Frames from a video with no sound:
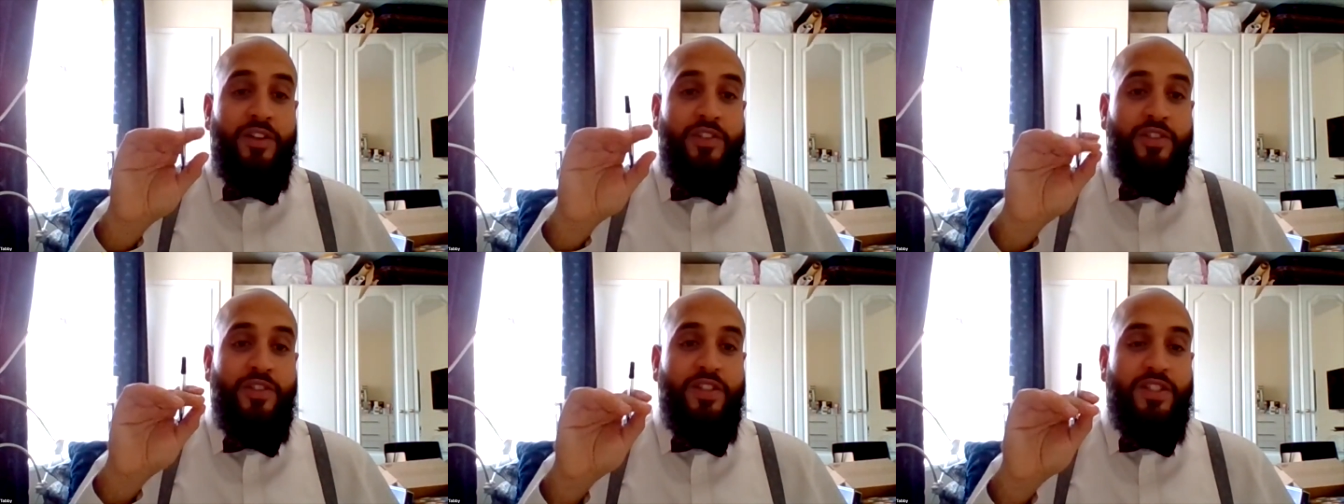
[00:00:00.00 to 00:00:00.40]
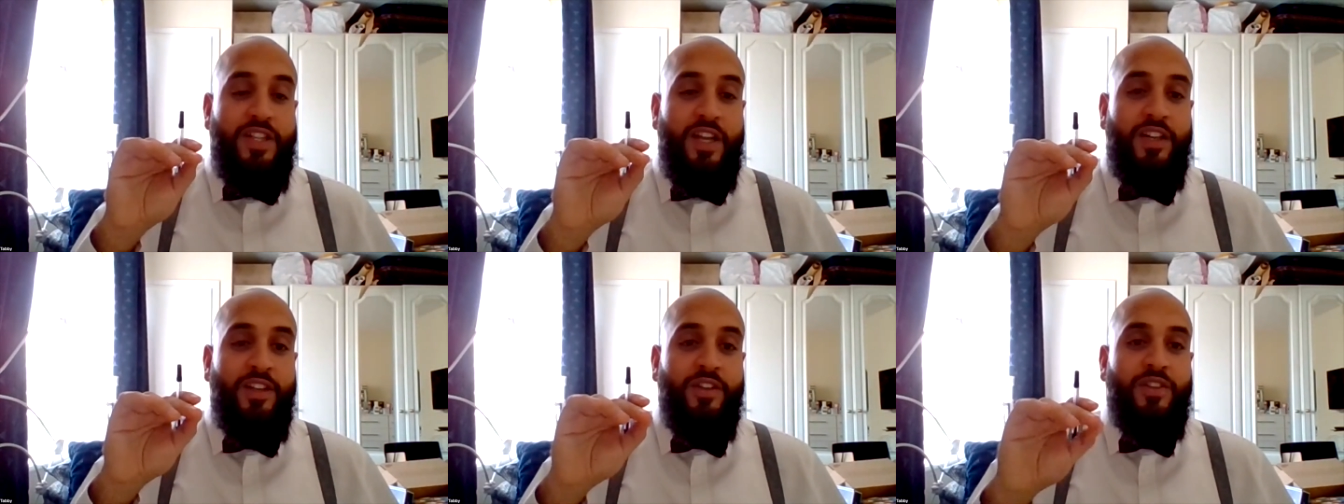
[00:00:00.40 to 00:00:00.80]
Do you
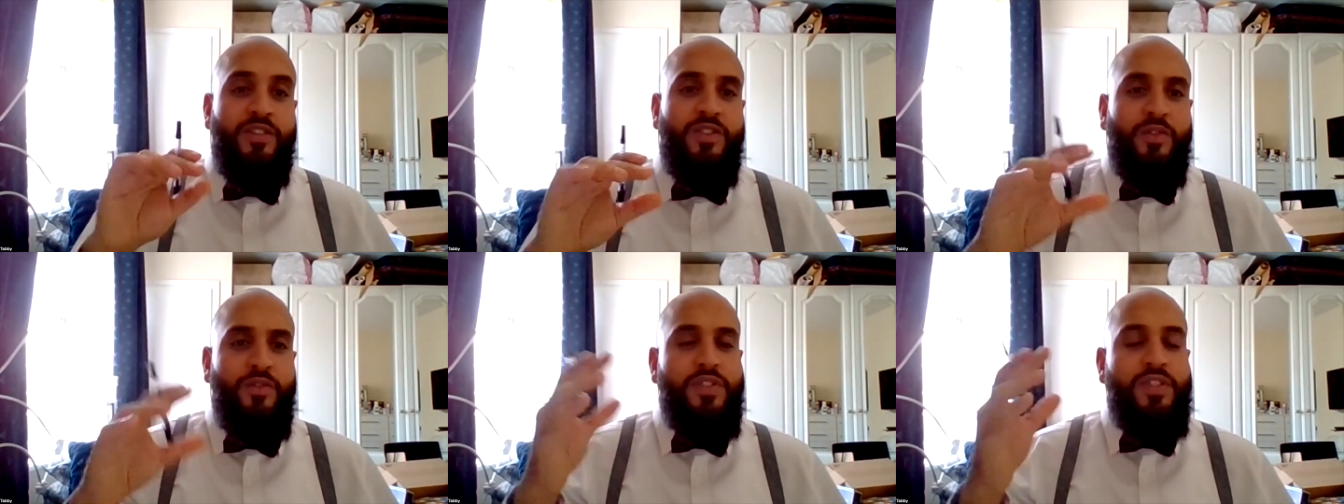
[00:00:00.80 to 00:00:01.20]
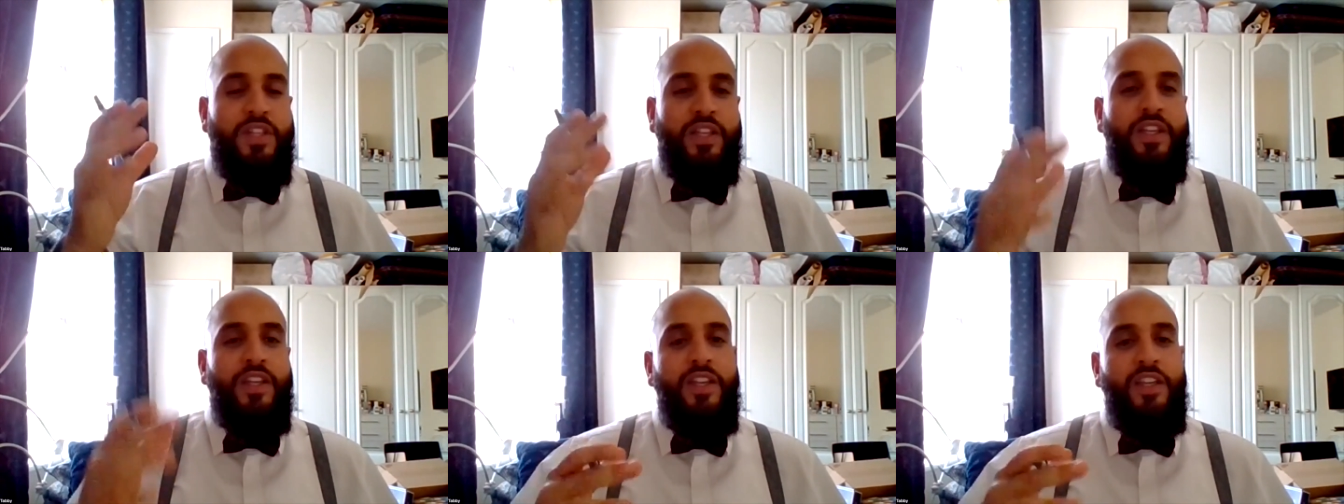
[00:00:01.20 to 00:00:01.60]
understand? Because
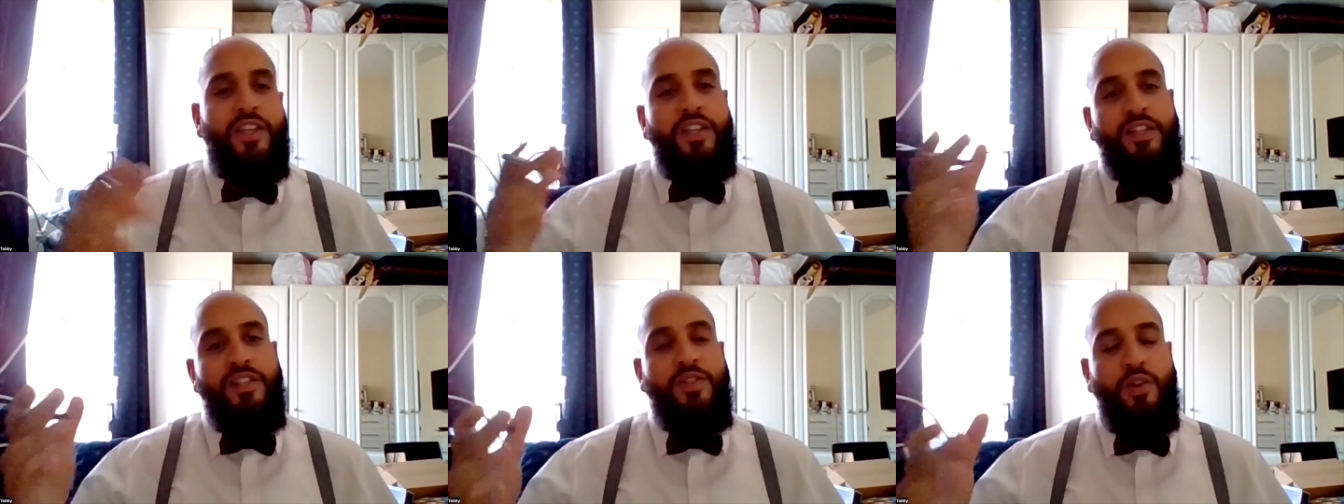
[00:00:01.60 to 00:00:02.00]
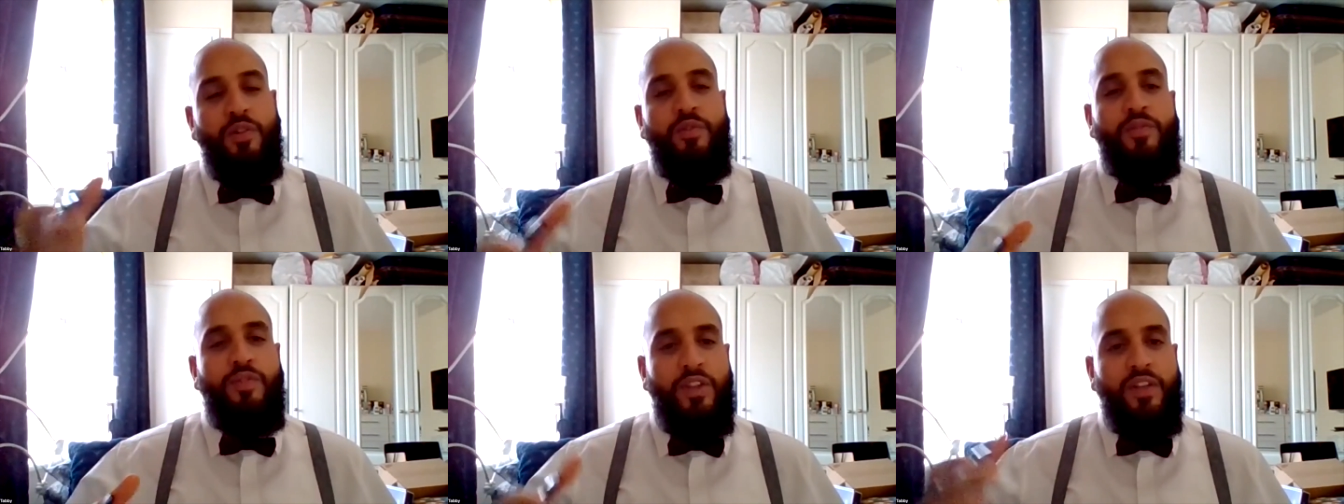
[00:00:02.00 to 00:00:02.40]
obviously he is
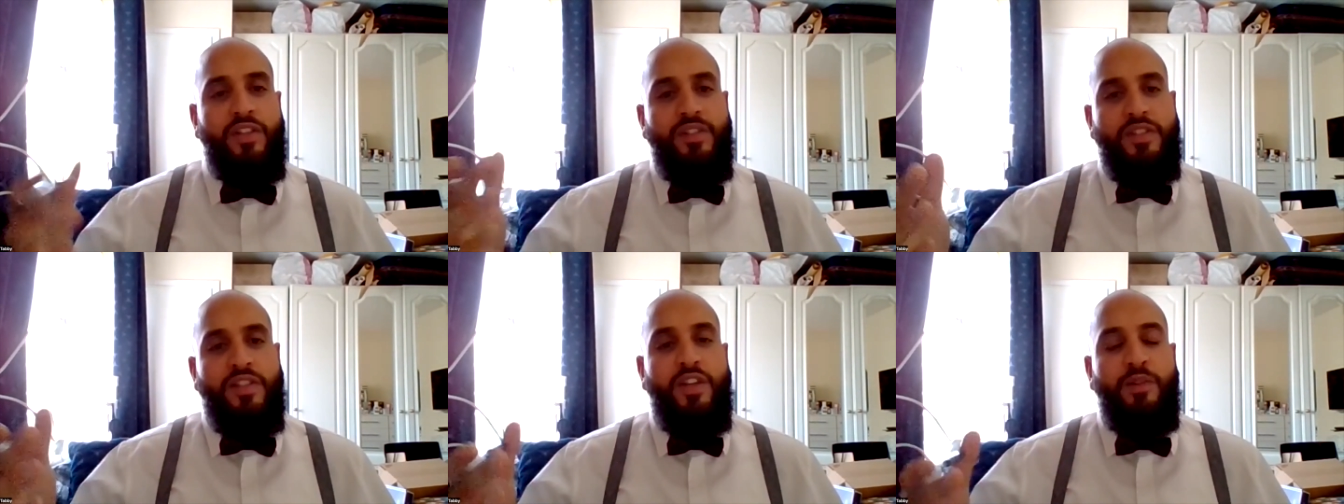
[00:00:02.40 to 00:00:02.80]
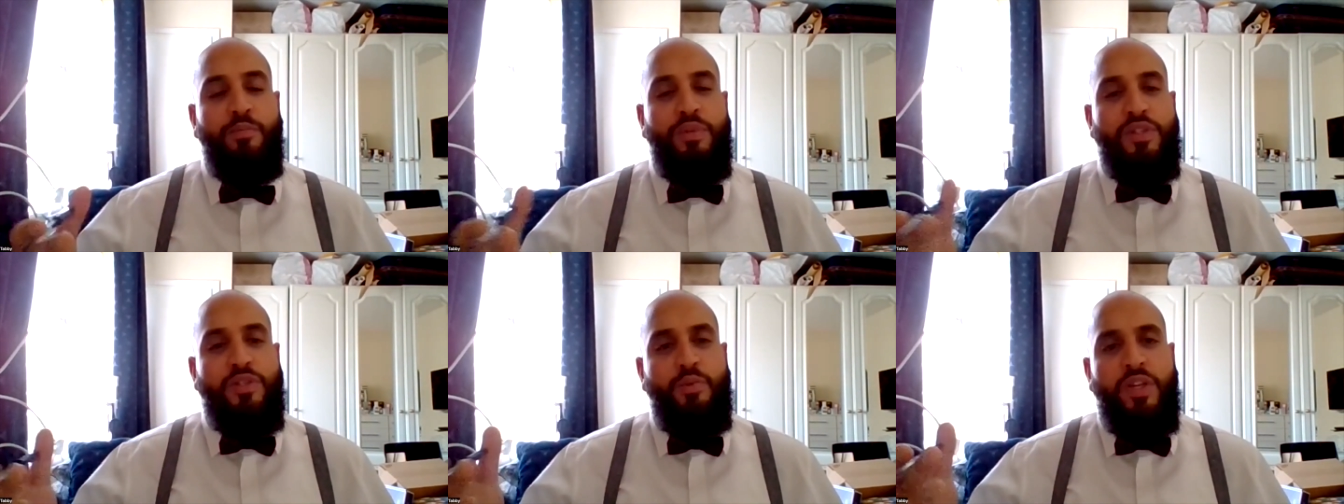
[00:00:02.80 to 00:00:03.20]
of a certain
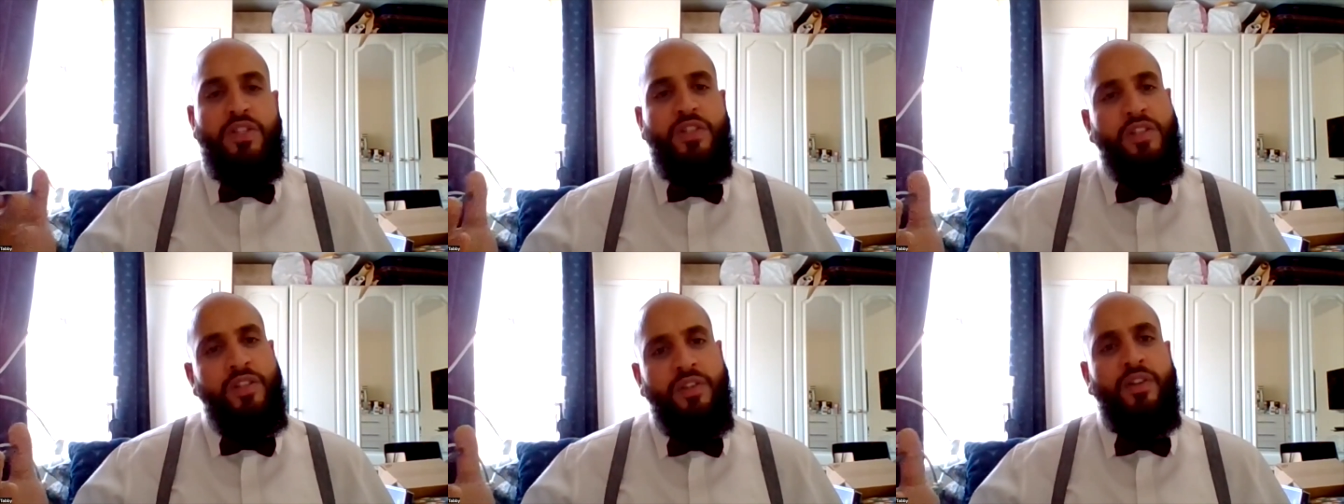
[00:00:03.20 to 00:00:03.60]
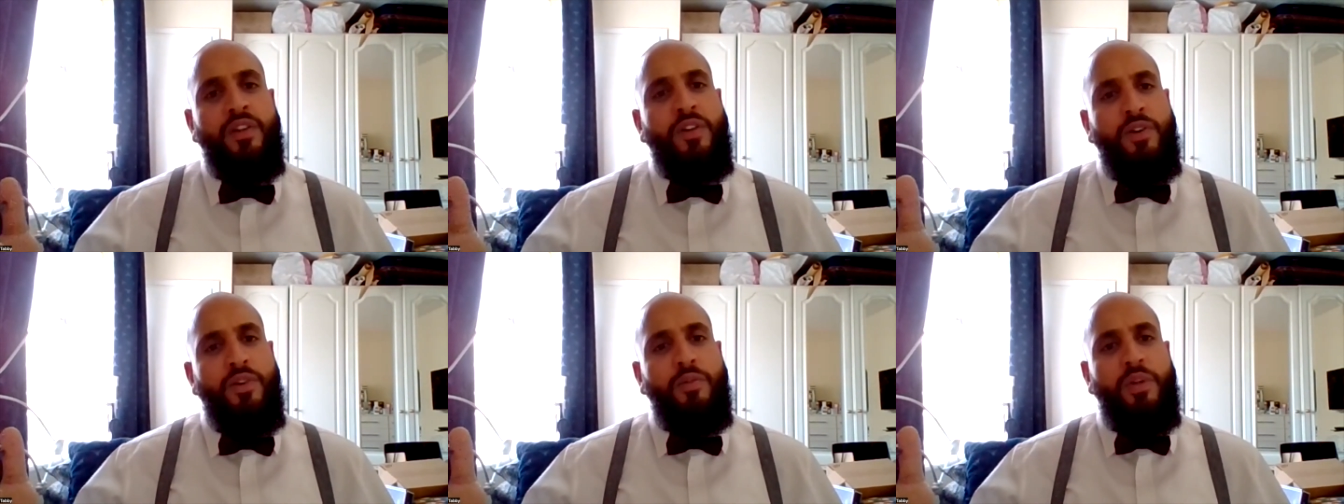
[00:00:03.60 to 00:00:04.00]
persuasion
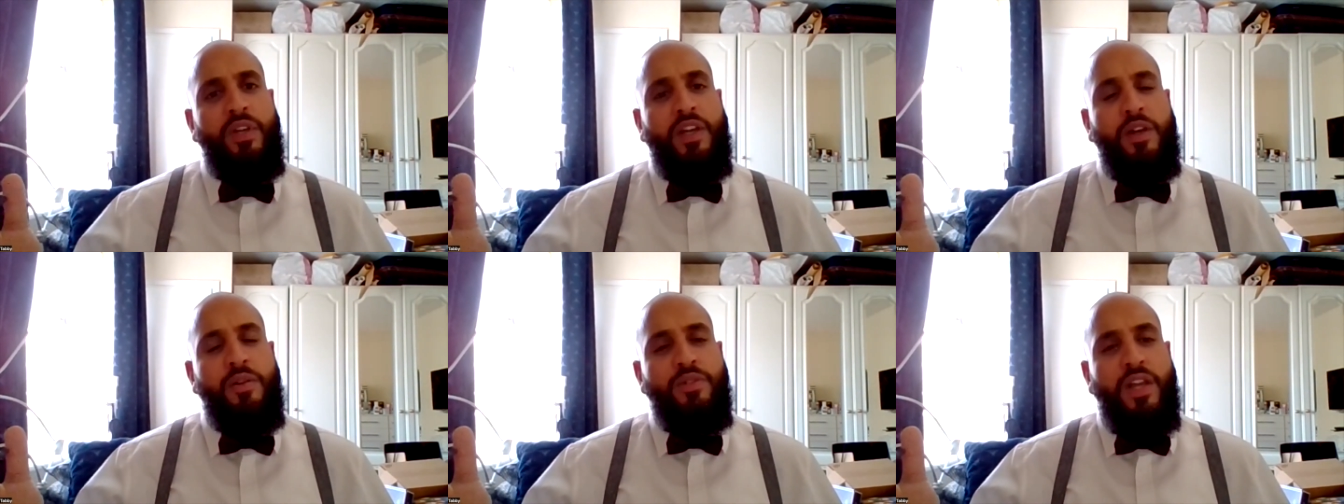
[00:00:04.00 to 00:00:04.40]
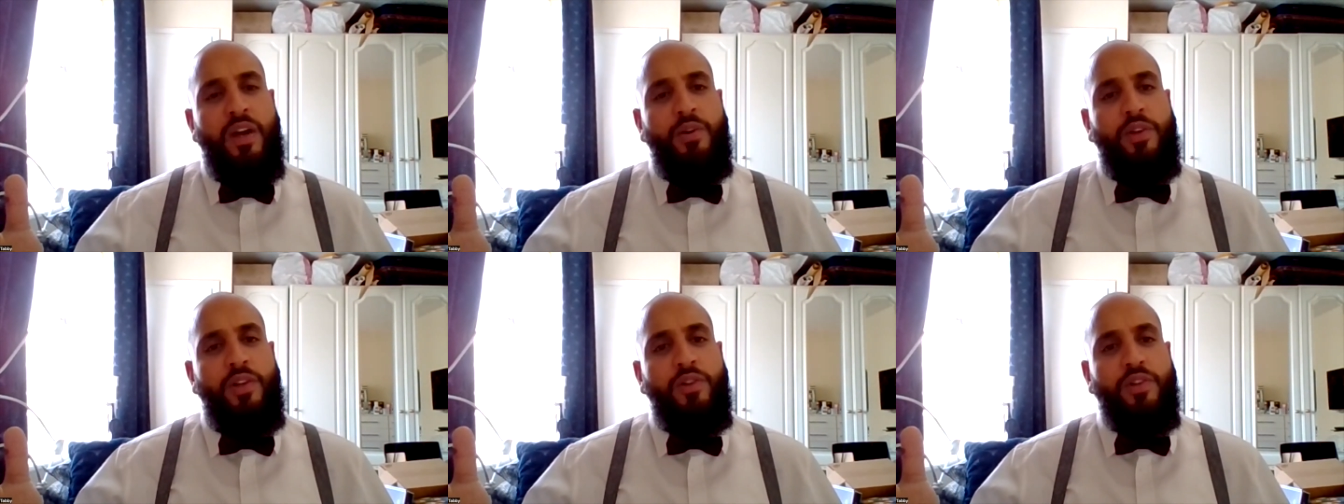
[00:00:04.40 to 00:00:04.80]
when it comes to
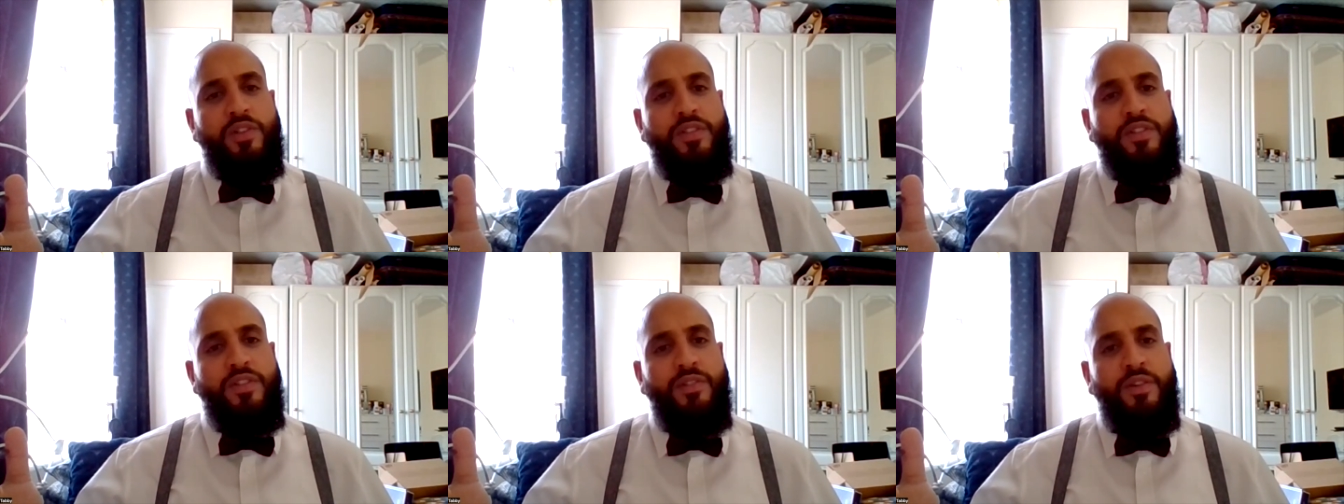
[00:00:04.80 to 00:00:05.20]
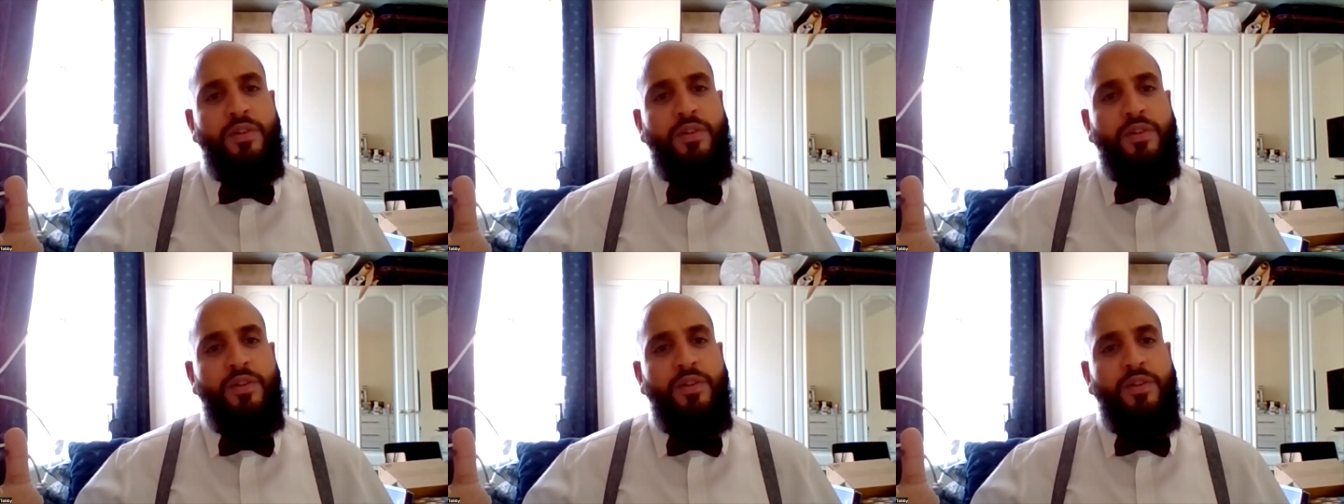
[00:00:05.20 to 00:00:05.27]
how he looks.